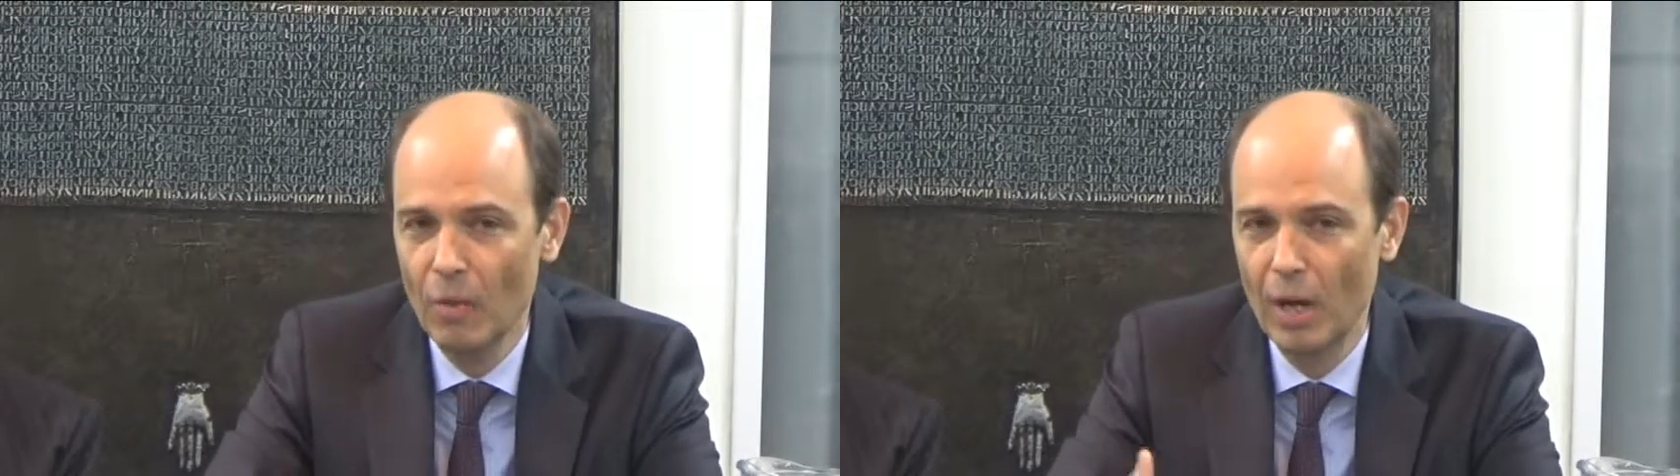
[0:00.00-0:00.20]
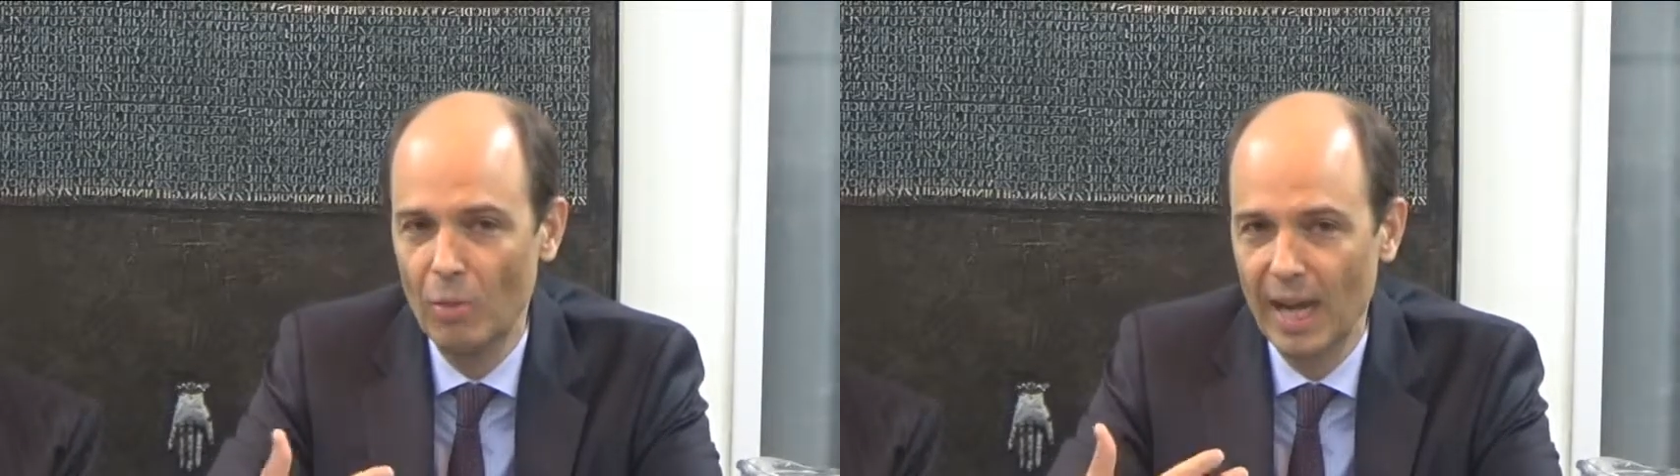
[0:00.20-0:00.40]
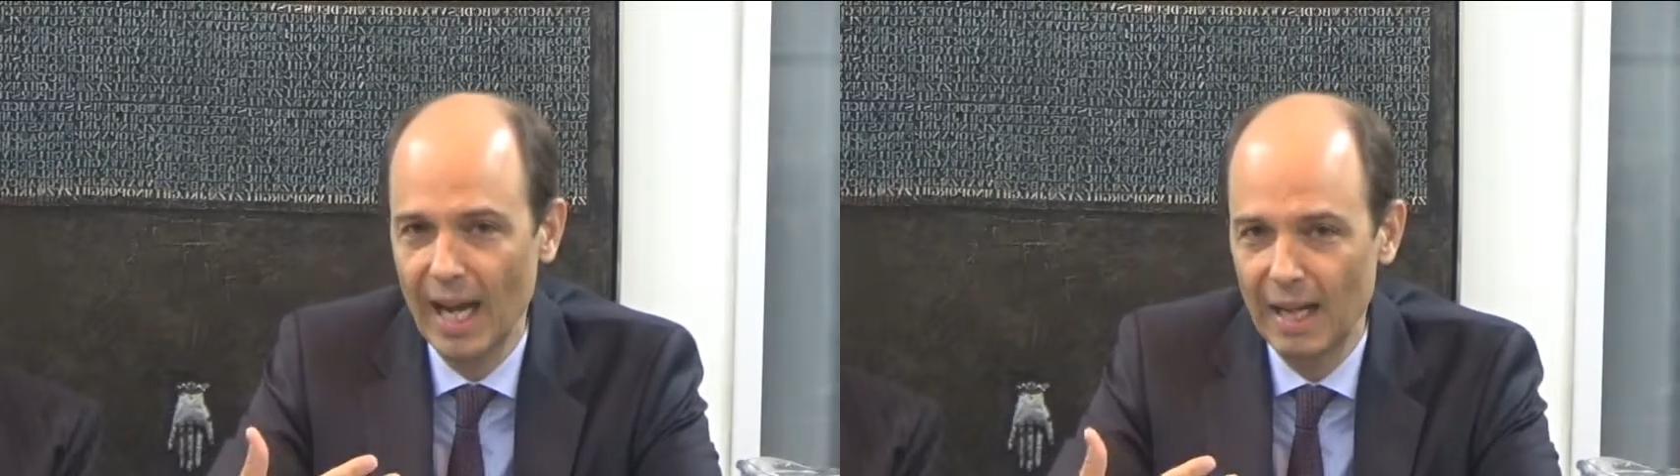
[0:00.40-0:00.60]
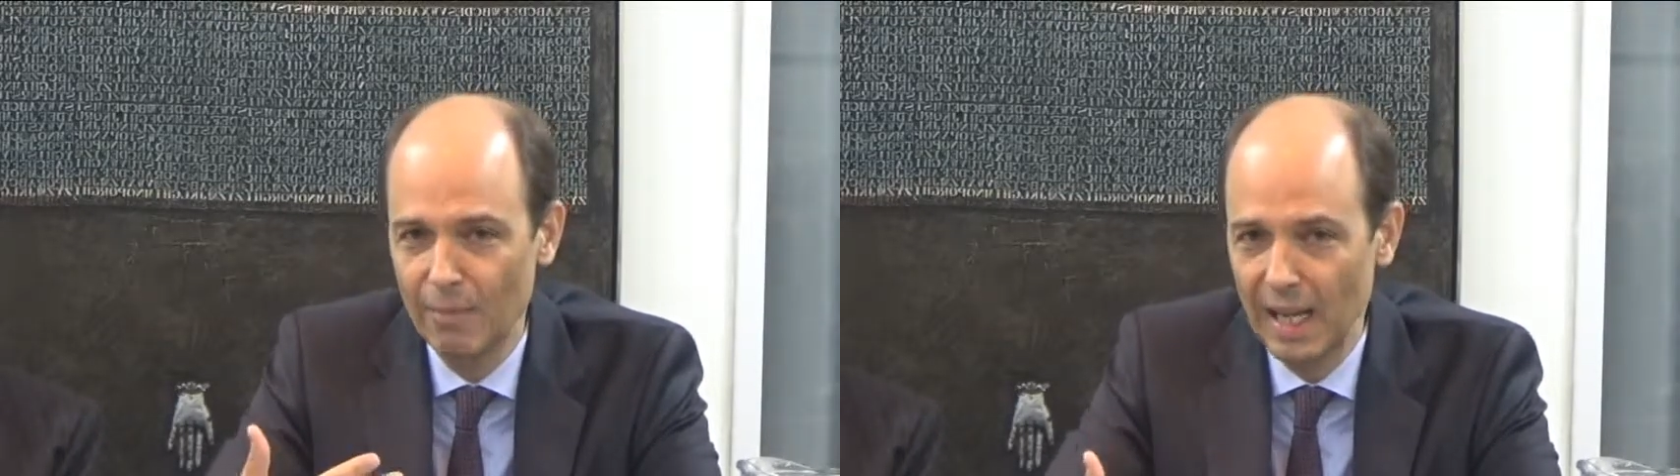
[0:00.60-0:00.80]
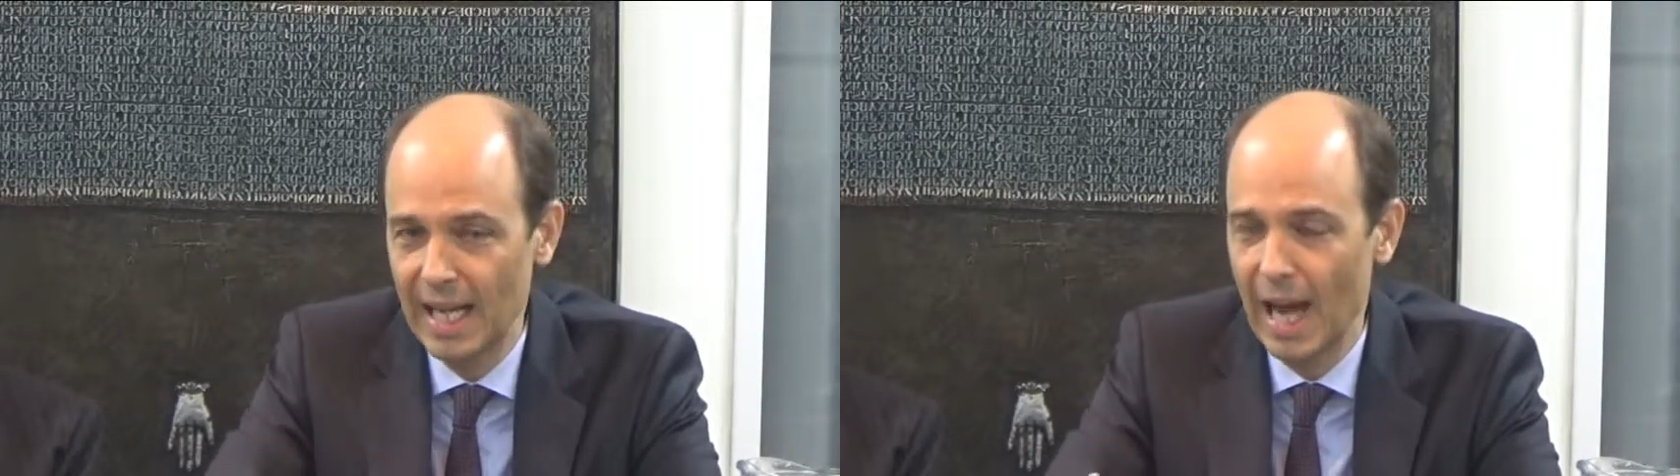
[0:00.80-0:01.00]
when we had
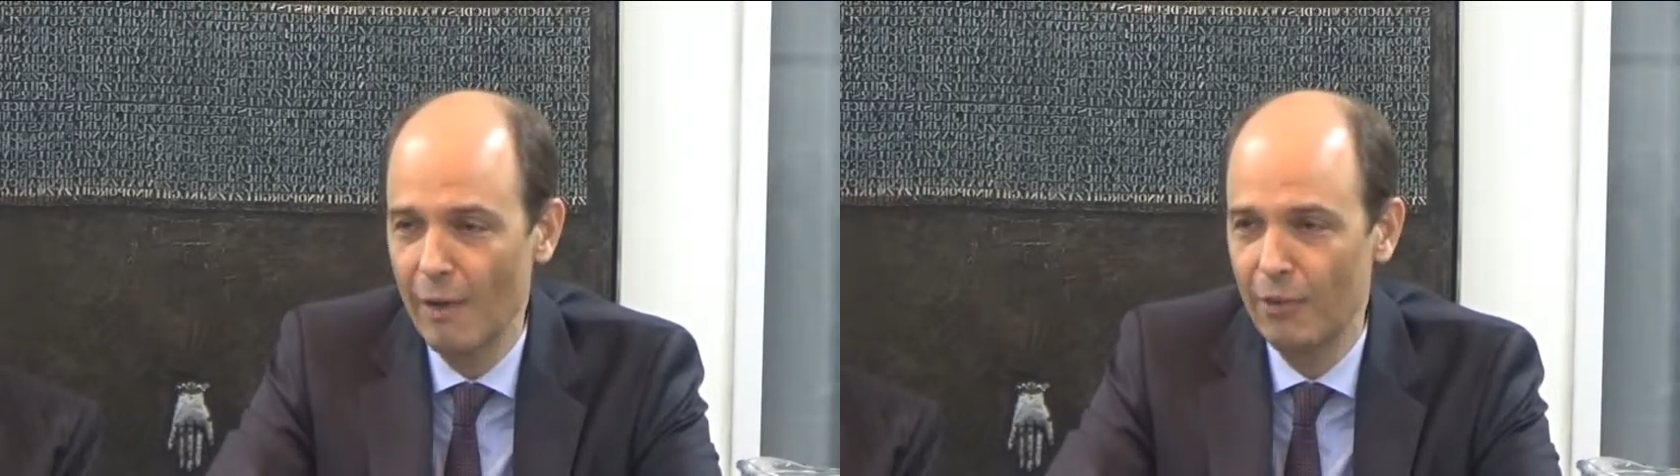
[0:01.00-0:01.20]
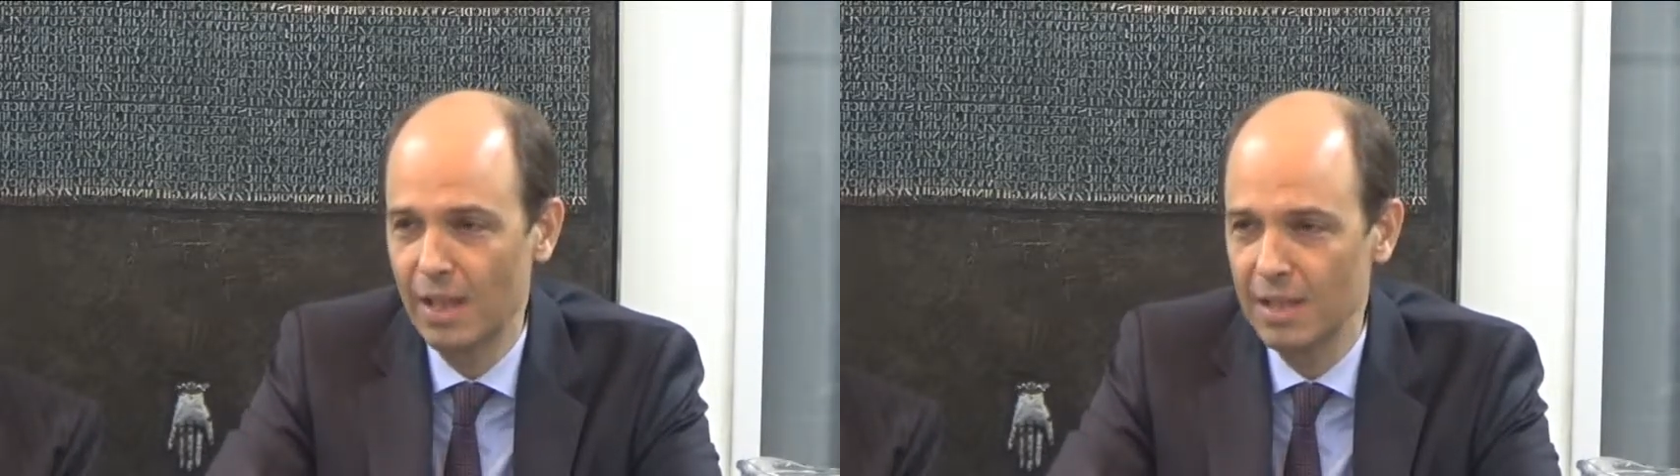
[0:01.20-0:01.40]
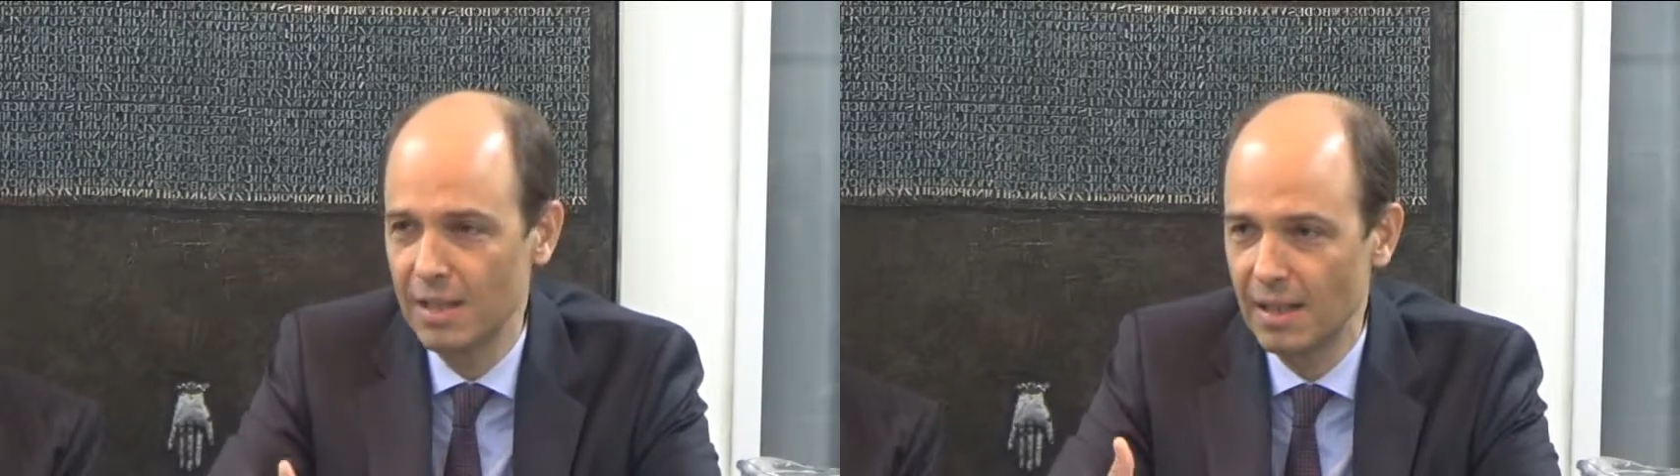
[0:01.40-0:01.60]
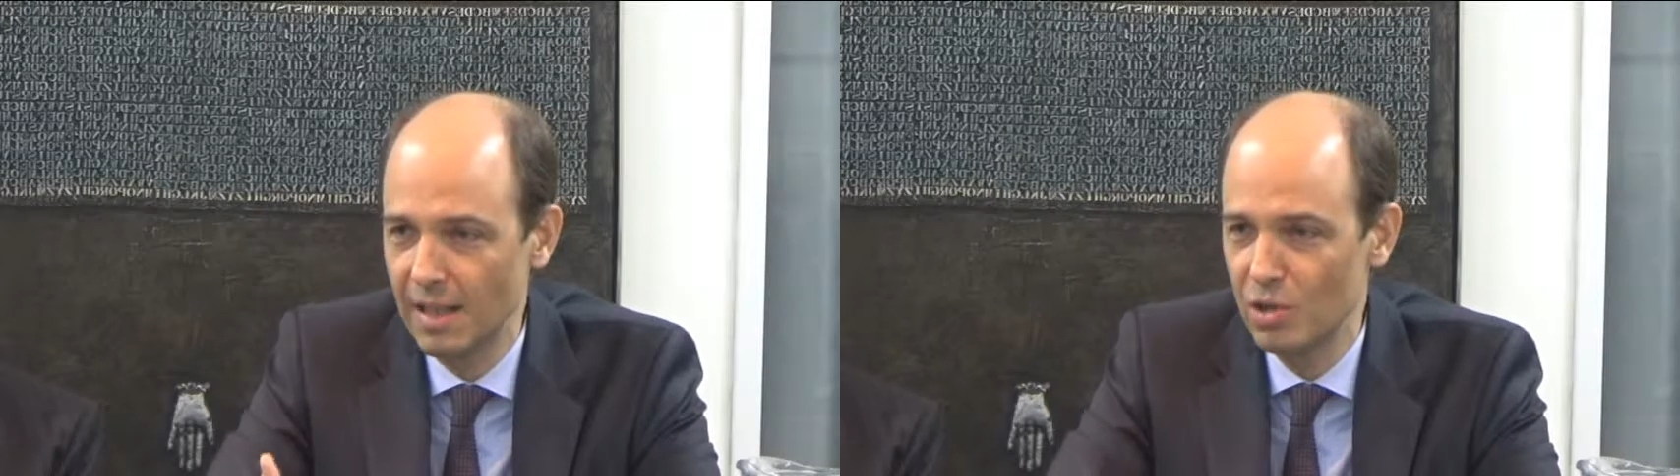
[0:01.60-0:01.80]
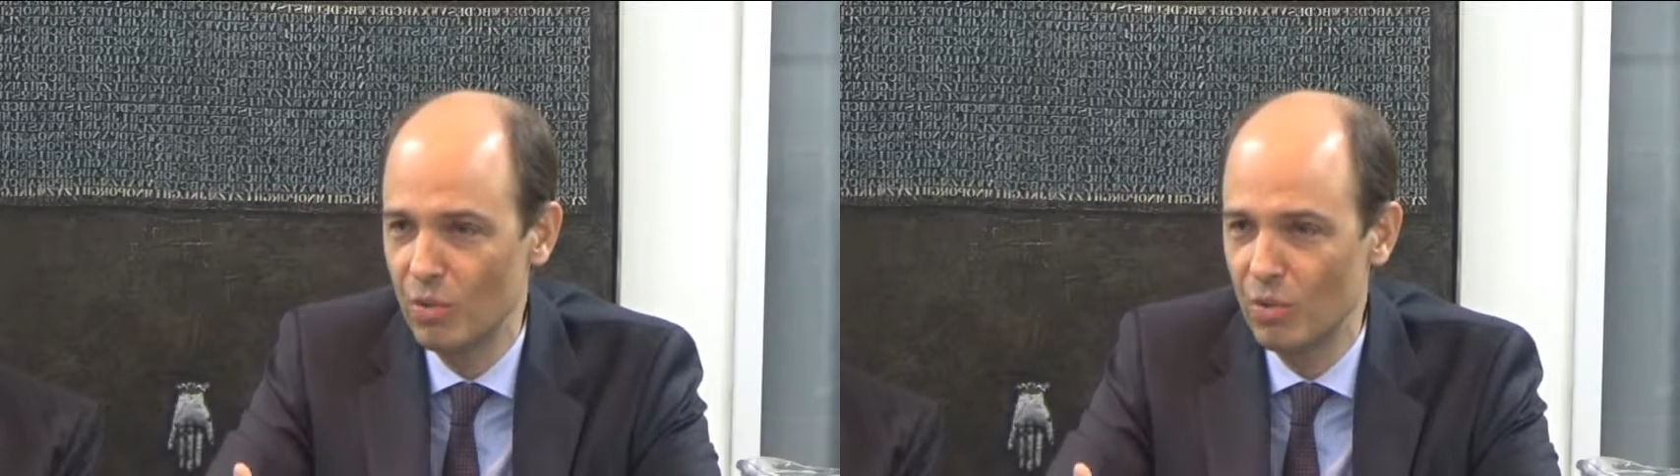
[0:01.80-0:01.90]
many African states